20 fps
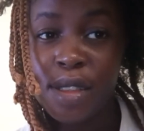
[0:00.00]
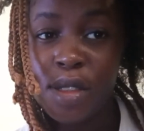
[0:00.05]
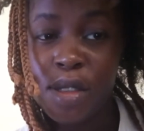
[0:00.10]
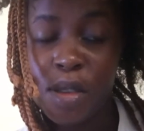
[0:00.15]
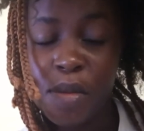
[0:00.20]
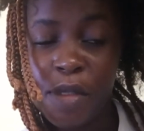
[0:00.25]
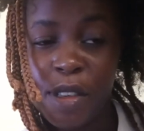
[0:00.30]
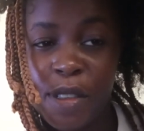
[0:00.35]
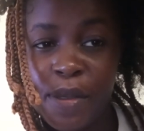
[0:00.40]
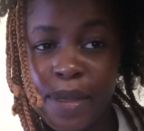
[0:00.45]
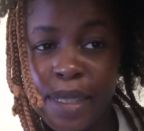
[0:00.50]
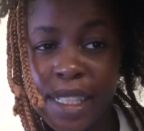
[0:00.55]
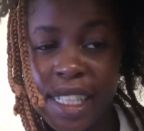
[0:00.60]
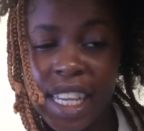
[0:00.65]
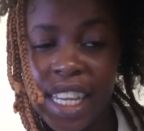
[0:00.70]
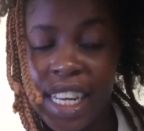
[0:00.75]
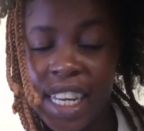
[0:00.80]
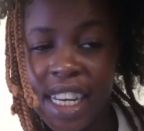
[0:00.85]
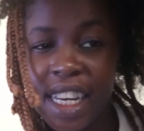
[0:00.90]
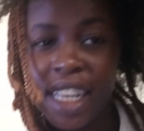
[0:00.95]
So moms,
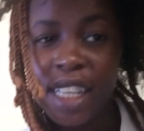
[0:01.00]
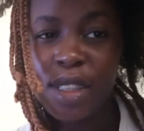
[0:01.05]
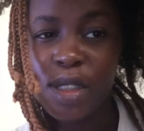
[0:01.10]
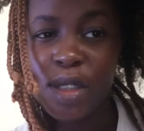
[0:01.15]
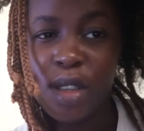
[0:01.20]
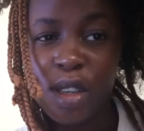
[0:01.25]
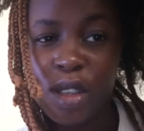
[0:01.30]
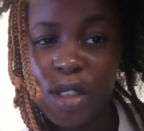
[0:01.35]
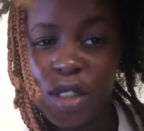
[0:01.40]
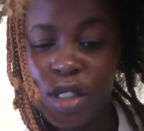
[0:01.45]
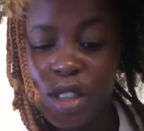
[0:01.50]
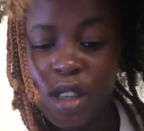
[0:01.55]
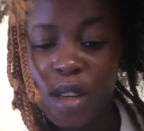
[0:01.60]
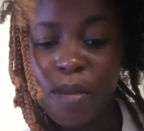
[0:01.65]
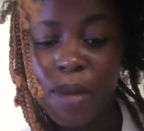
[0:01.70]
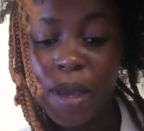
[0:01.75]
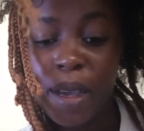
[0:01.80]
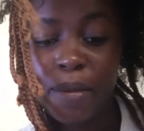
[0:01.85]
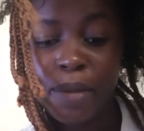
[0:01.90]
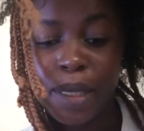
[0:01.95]
I need a solution.
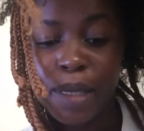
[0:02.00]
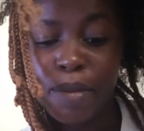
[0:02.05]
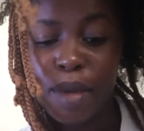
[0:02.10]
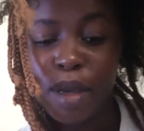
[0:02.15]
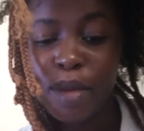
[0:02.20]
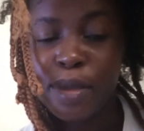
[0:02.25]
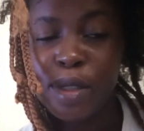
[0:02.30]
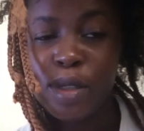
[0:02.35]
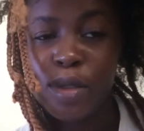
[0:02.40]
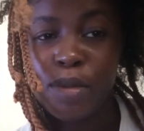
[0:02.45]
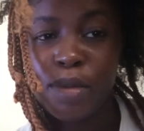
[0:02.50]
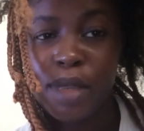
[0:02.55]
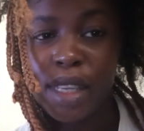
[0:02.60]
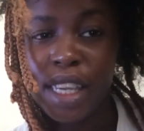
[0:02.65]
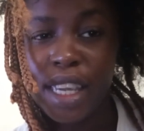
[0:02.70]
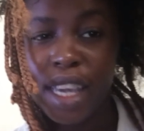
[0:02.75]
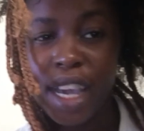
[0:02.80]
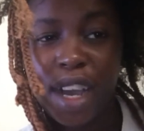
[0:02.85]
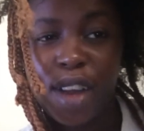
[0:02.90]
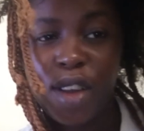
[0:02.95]
Moms, moms to
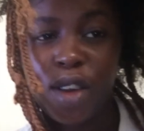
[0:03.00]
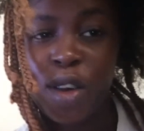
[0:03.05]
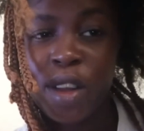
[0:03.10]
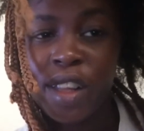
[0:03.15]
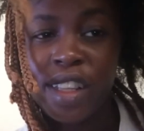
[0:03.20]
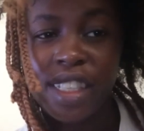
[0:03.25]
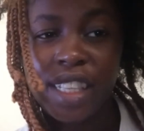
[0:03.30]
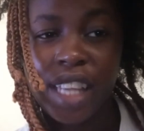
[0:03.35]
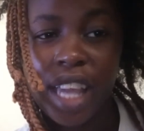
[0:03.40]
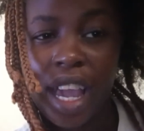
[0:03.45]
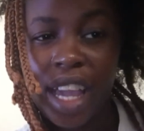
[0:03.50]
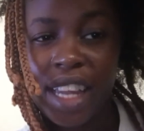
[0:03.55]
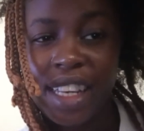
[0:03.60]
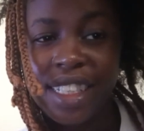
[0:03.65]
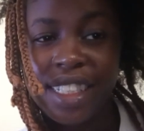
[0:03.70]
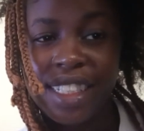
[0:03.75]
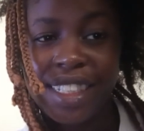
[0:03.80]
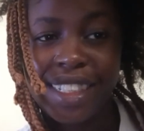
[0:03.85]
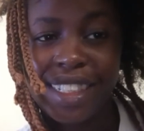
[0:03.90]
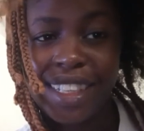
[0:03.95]
be, uncles,
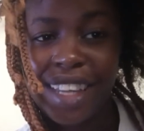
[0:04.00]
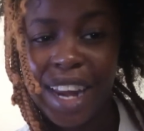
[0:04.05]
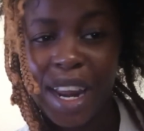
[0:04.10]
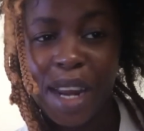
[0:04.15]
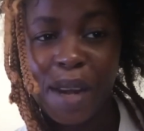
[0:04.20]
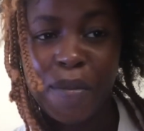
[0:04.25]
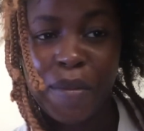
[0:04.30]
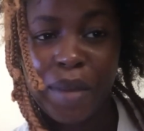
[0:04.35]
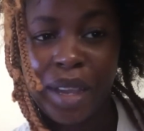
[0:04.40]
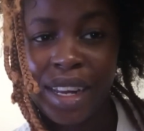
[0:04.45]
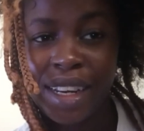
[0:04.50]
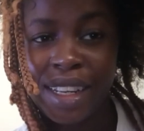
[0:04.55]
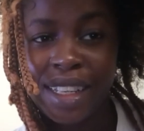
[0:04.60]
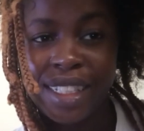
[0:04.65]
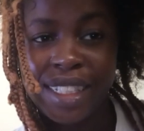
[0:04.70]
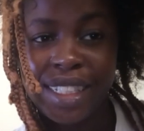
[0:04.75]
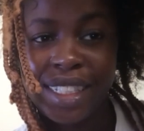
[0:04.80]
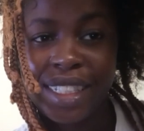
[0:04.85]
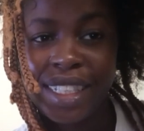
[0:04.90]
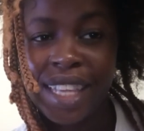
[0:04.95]
aunts,
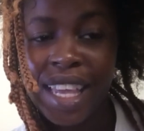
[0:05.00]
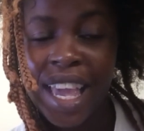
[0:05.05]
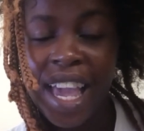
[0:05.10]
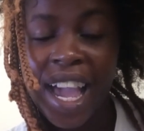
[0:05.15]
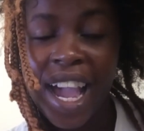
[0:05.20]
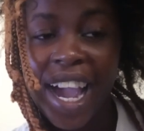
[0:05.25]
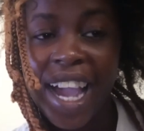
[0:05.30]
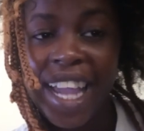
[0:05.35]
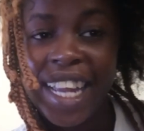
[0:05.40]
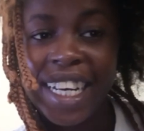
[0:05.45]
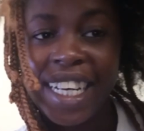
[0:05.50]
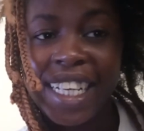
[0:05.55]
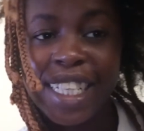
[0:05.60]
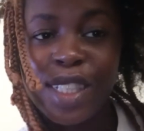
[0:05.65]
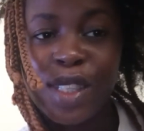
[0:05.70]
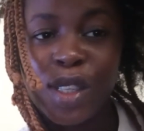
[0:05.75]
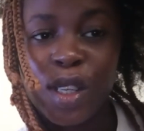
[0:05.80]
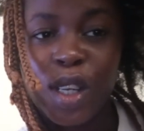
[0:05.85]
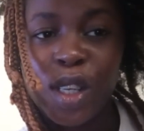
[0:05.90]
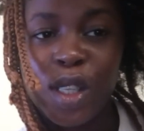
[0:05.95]
grandparents, I need
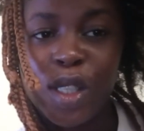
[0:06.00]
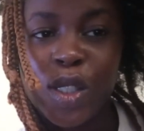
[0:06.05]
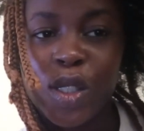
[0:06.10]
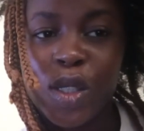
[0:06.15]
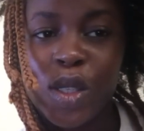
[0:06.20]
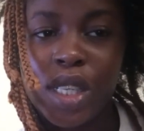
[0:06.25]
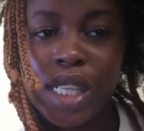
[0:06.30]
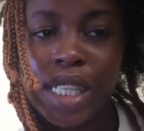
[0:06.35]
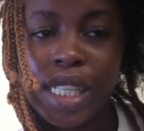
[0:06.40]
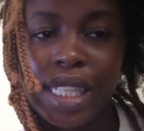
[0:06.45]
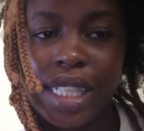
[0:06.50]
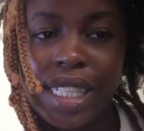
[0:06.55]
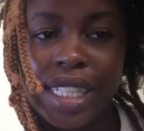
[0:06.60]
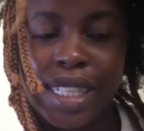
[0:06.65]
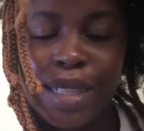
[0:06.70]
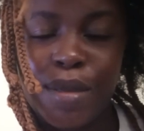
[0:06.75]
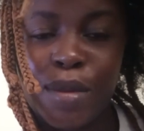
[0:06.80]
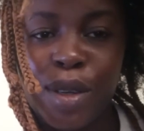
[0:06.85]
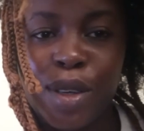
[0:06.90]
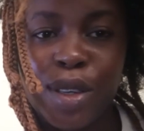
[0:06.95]
solutions
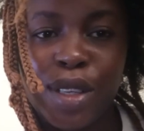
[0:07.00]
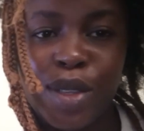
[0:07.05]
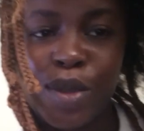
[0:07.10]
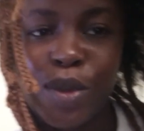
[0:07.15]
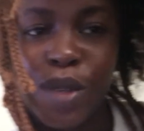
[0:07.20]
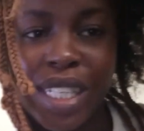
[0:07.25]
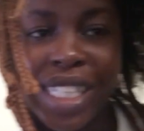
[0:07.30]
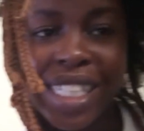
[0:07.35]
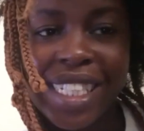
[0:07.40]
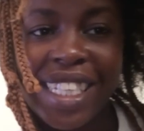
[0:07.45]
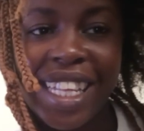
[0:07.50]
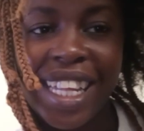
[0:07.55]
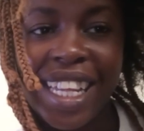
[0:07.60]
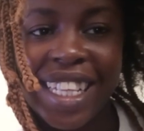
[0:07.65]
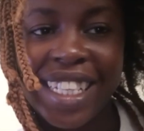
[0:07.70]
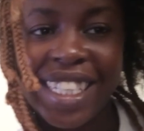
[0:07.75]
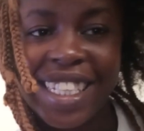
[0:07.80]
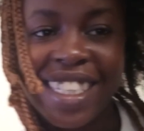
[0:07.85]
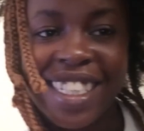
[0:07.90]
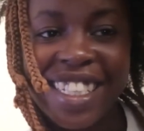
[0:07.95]
because what is
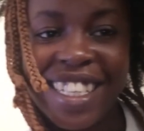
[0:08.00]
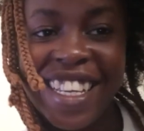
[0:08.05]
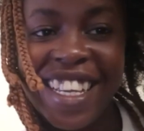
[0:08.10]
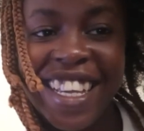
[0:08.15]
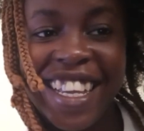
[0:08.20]
this?